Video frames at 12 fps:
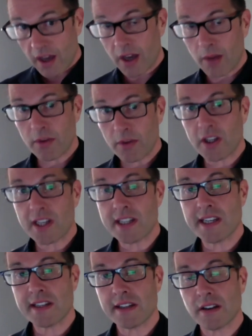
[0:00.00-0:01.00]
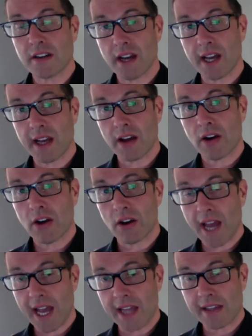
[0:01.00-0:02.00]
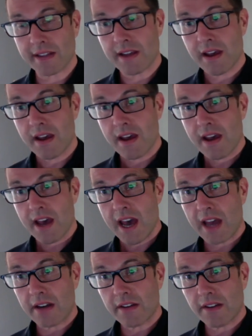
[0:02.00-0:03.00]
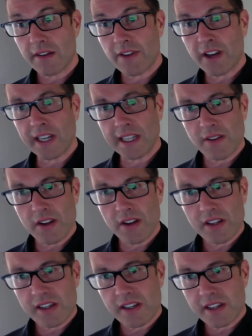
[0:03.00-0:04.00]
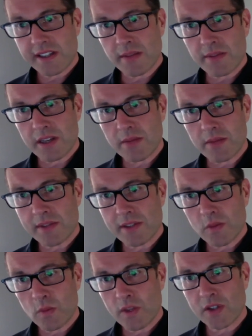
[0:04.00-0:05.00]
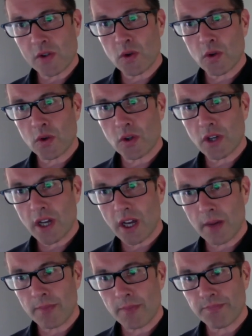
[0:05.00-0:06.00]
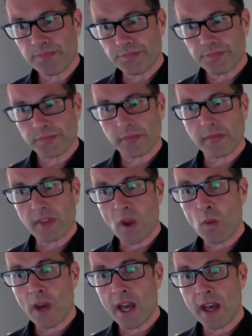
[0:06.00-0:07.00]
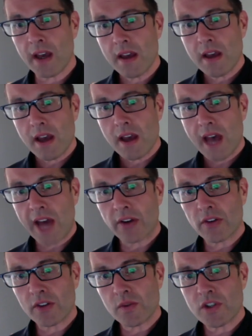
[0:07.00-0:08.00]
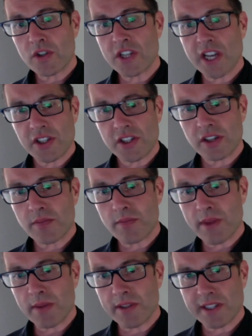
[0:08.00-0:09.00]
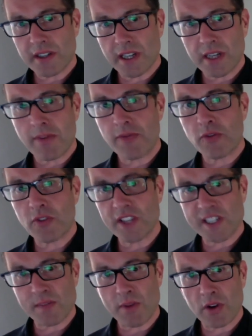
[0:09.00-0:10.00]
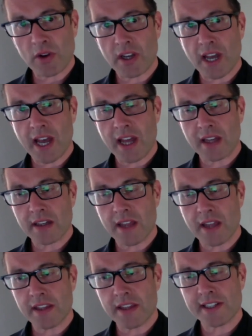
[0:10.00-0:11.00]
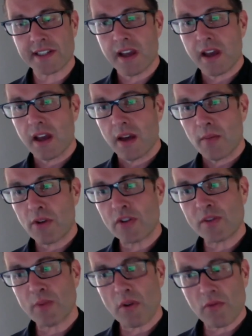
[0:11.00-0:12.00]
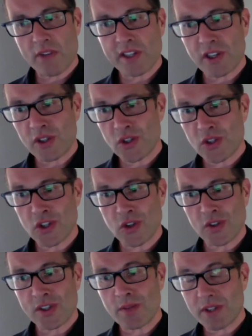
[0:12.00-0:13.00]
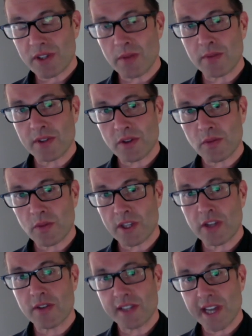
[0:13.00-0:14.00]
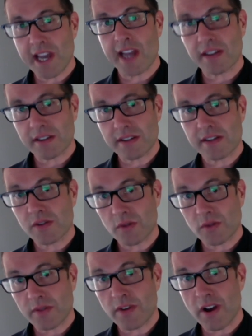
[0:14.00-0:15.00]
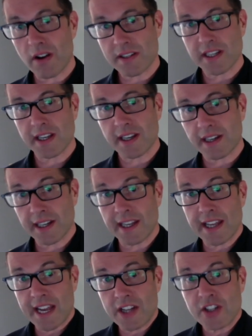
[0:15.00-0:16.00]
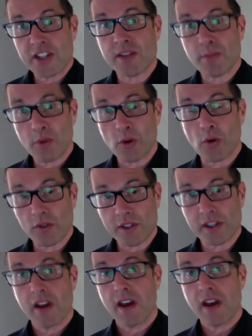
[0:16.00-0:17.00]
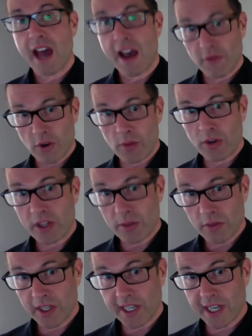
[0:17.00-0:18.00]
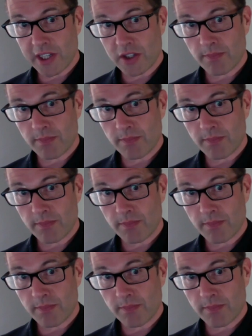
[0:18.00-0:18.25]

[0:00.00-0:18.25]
look in detail at her hands. And finally, sometimes we saw where adults would gesture maybe slightly before they spoke. And this builds upon research that shows sometimes that we use our hands to sort of articulate, and it actually supports our verbal communication.